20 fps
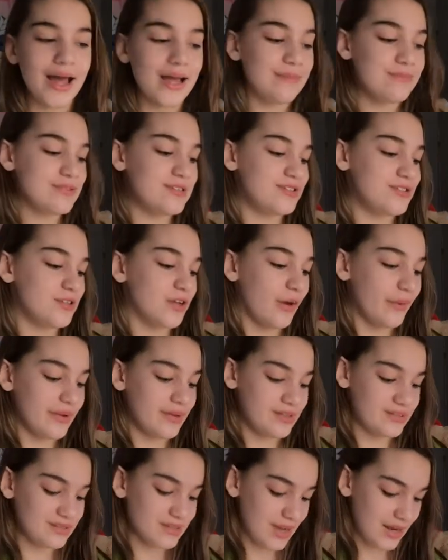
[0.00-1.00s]
i'm so
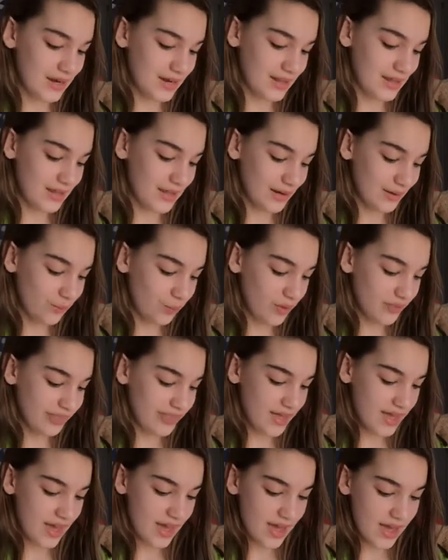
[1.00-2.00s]
excited what
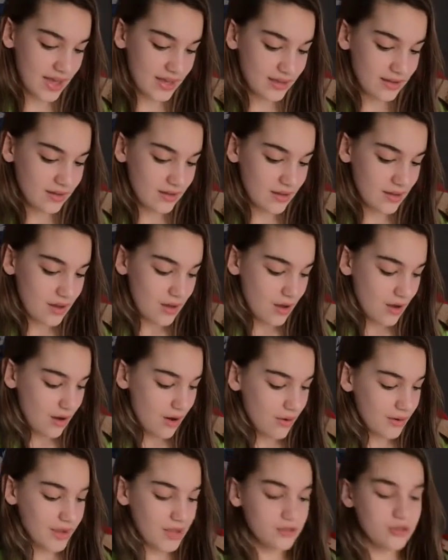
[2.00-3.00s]
the heck
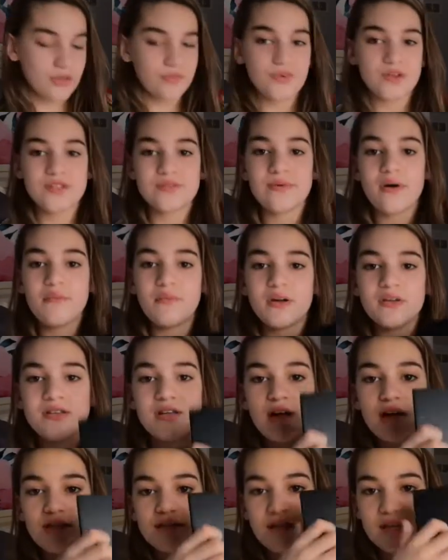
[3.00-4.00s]
okay so first of all i want to
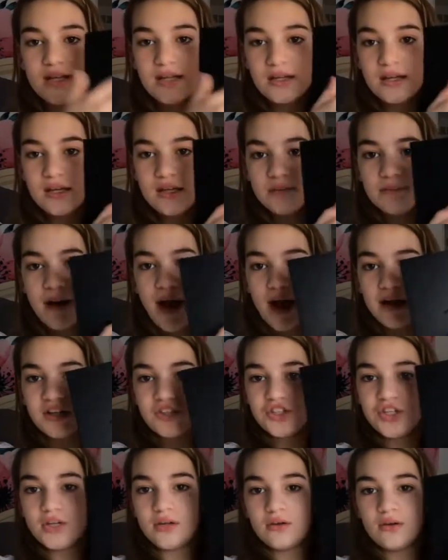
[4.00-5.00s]
say that his
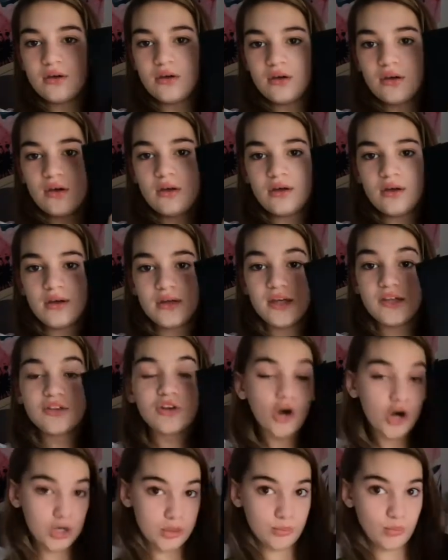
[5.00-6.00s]
packaging is
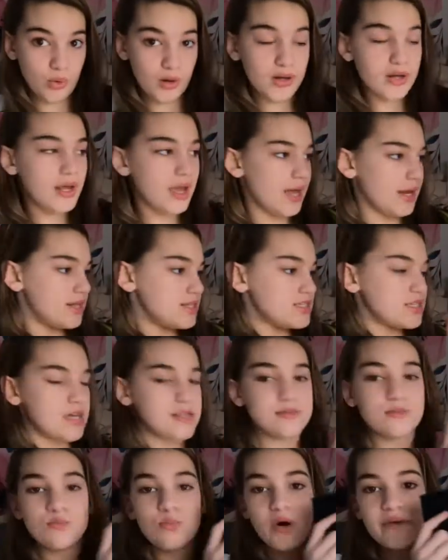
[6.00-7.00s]
cardboard and it
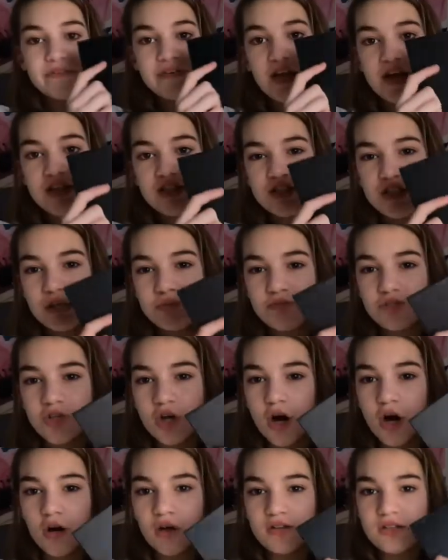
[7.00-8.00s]
says morphe x james
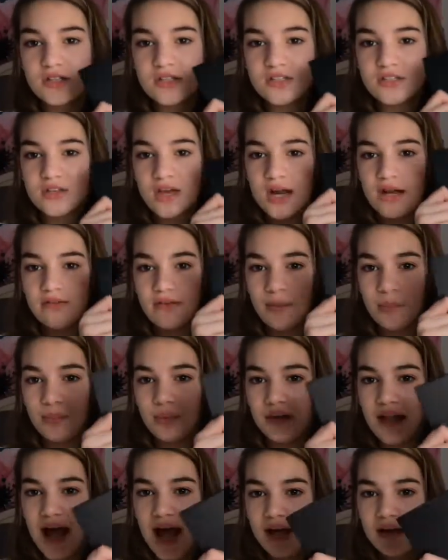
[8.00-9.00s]
charles in this kind of like
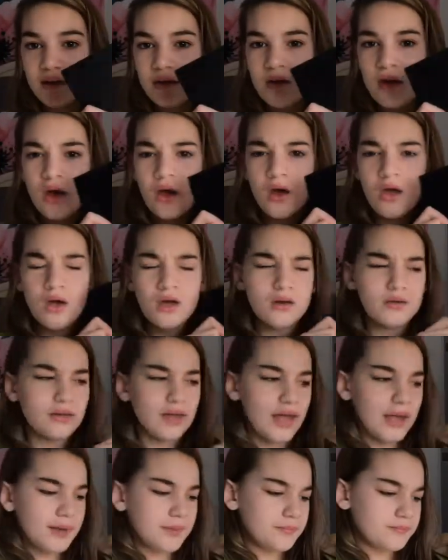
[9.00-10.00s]
black
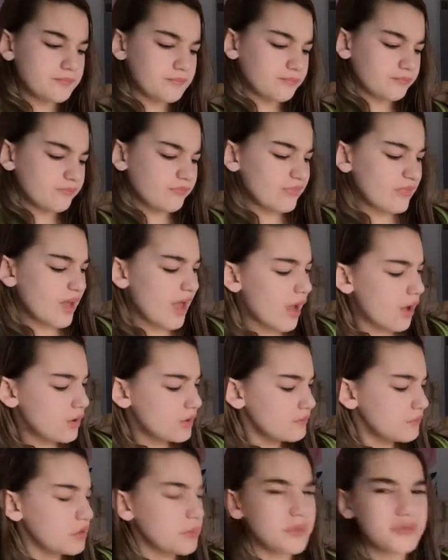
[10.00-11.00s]
like I don't
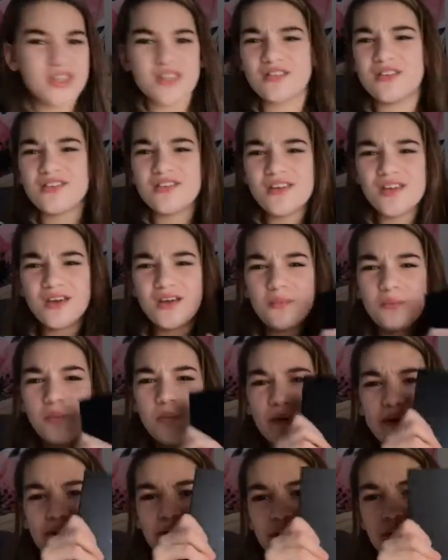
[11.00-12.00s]
even know what this is, like
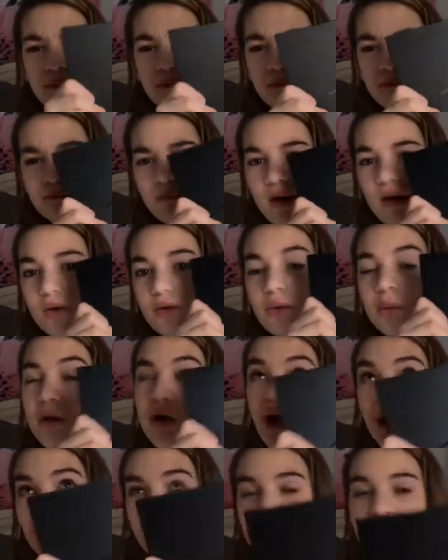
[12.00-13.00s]
a really, I don't know what
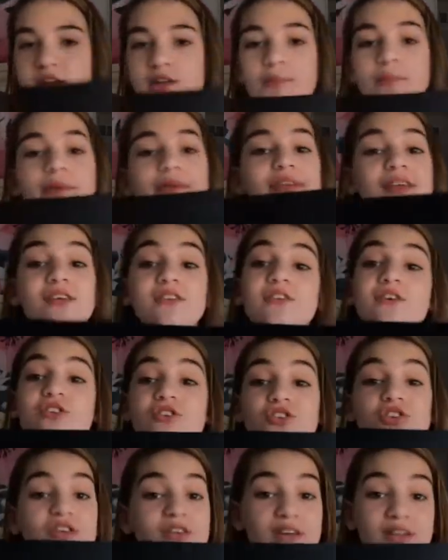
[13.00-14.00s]
color this is, but this
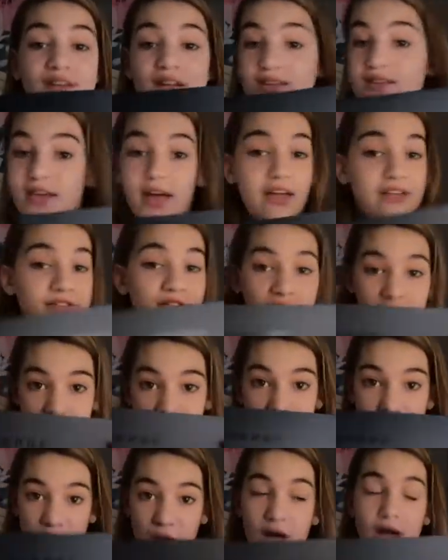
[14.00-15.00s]
looks just like the Tesla
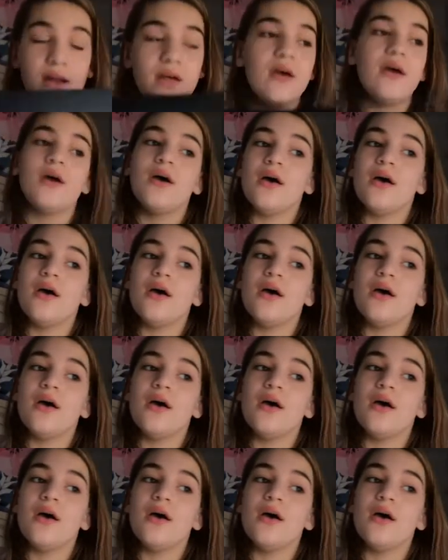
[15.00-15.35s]
he bought.